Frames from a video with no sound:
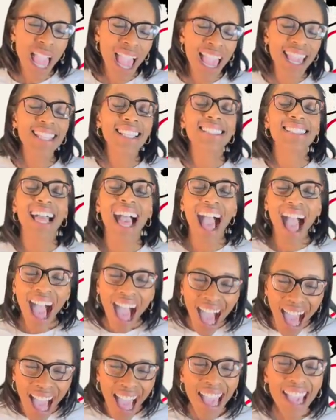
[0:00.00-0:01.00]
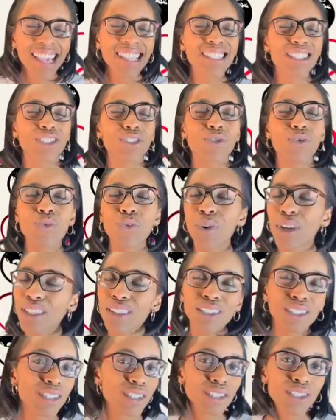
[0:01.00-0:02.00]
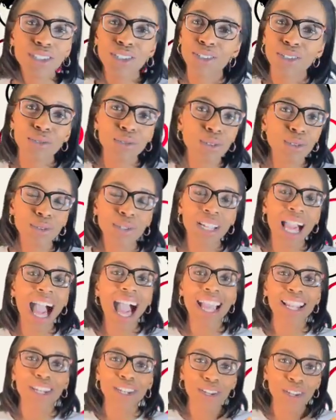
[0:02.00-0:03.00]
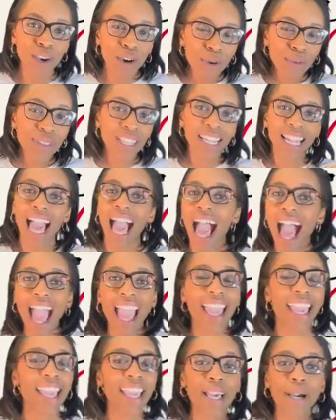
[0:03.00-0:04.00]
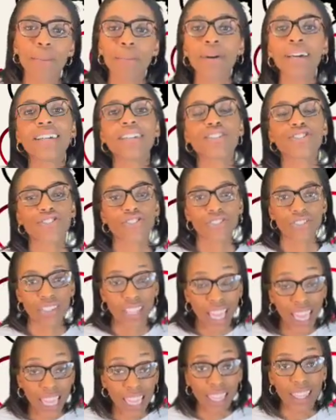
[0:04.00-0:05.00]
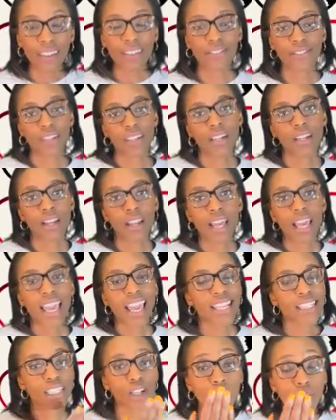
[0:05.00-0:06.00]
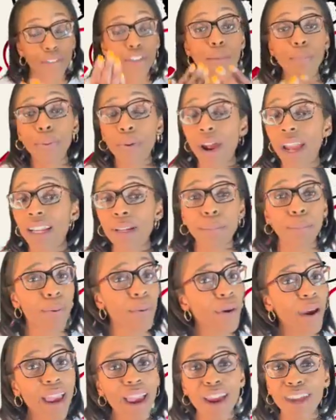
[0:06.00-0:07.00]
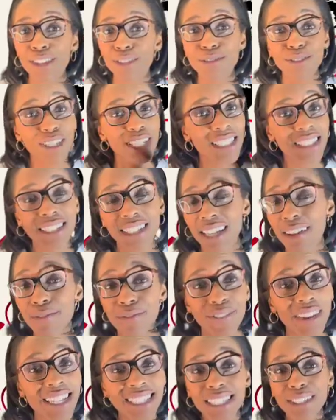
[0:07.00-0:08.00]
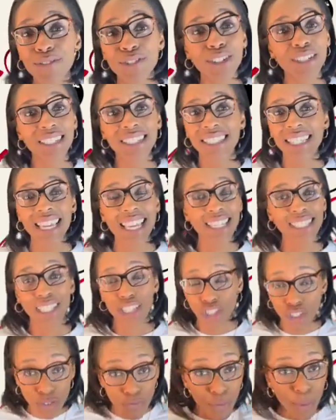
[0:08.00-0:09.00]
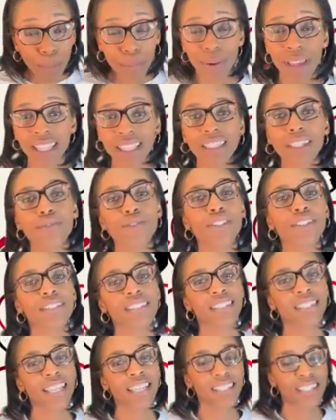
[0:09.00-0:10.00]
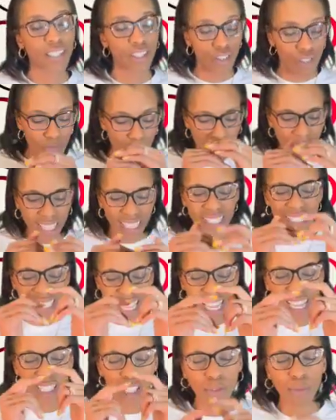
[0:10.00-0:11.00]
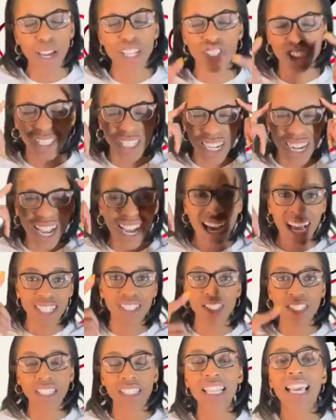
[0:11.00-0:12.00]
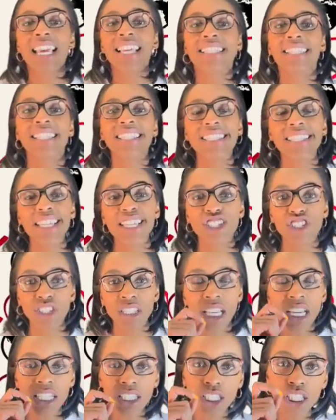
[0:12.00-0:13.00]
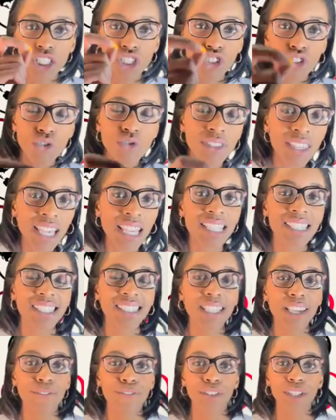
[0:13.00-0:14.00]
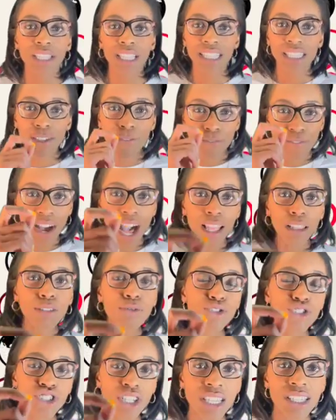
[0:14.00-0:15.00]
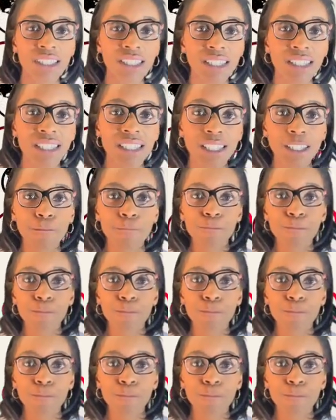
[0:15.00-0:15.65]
And as I surrender to you, Lord, I know that I am saved. And so if you pray the prayer and you just confess of your sins and you've repented of your sins and you made a declaration and a conscious decision to do things differently, to follow Jesus,